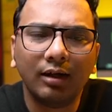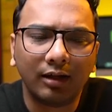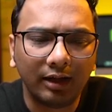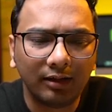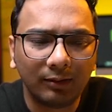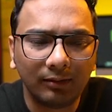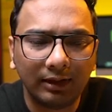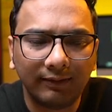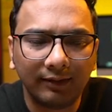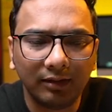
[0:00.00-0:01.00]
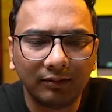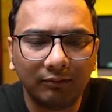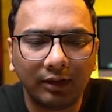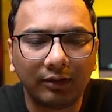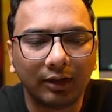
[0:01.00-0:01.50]
Right now, let's say
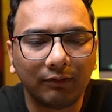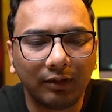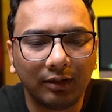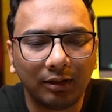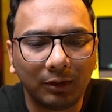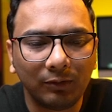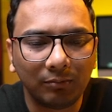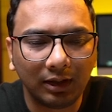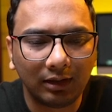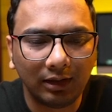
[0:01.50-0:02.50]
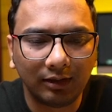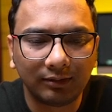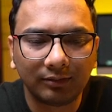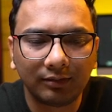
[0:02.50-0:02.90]
we are transferring the amount monthly.